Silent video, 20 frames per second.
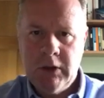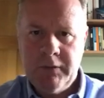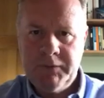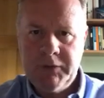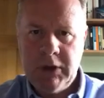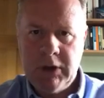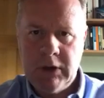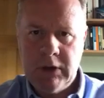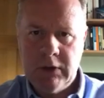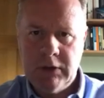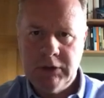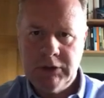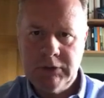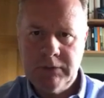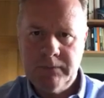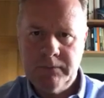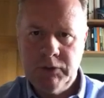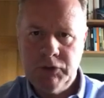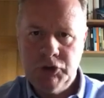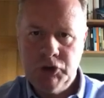of
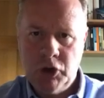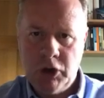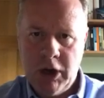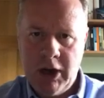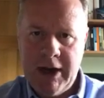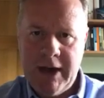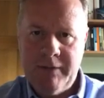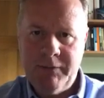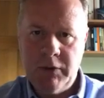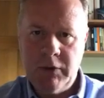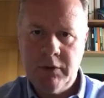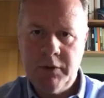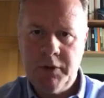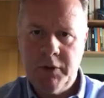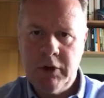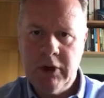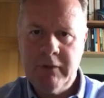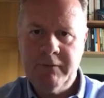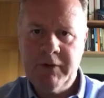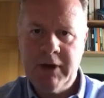tears. John
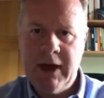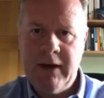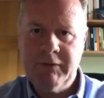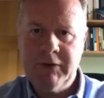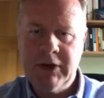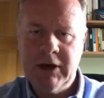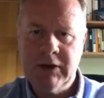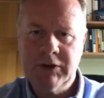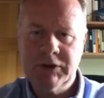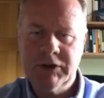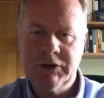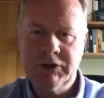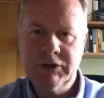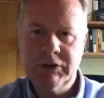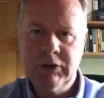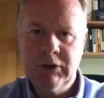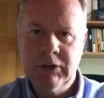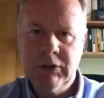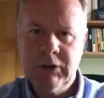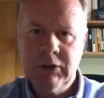11:35 tells
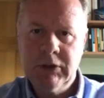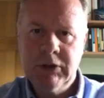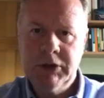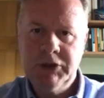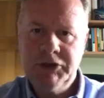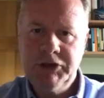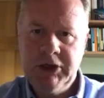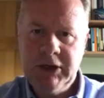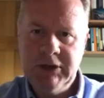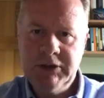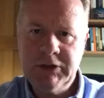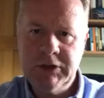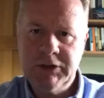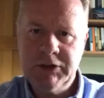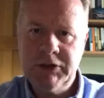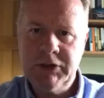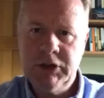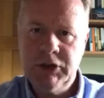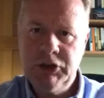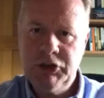us that
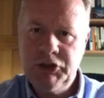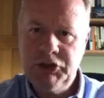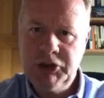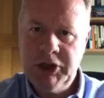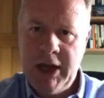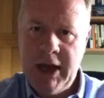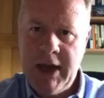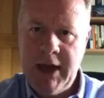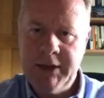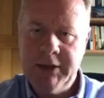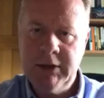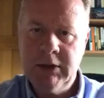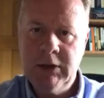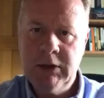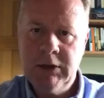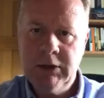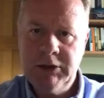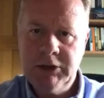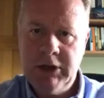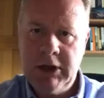Jesus shed
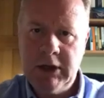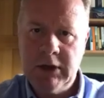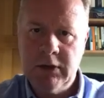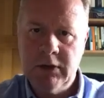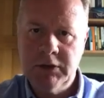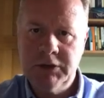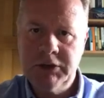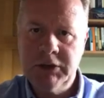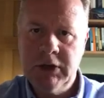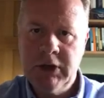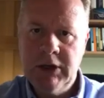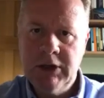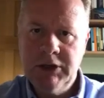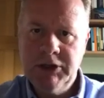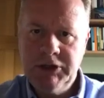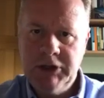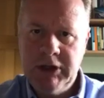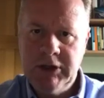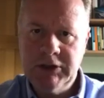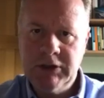tears.
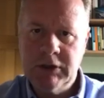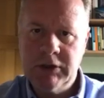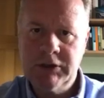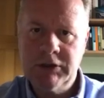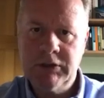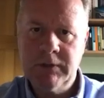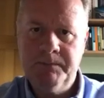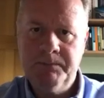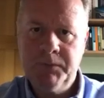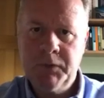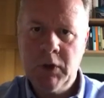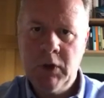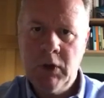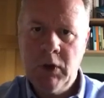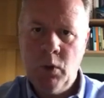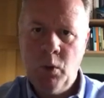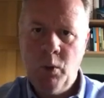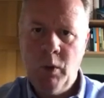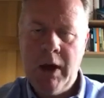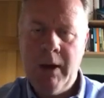Jesus
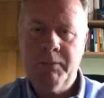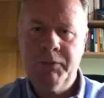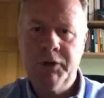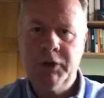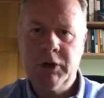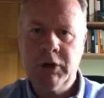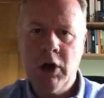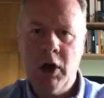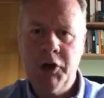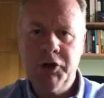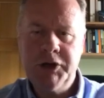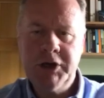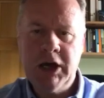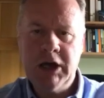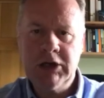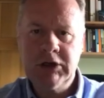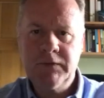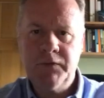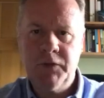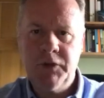wept. The
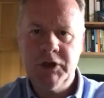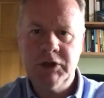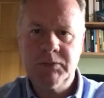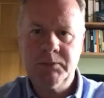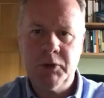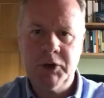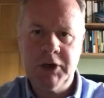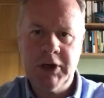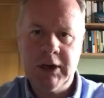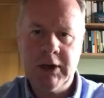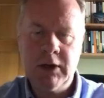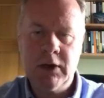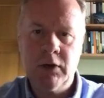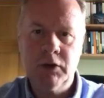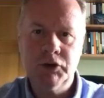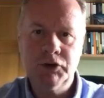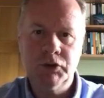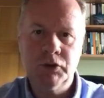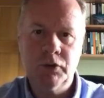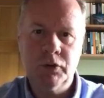context for this
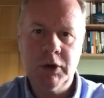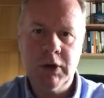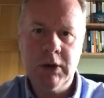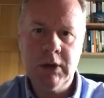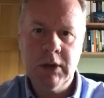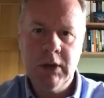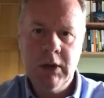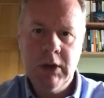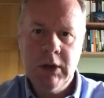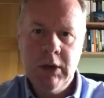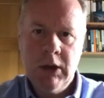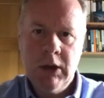particular story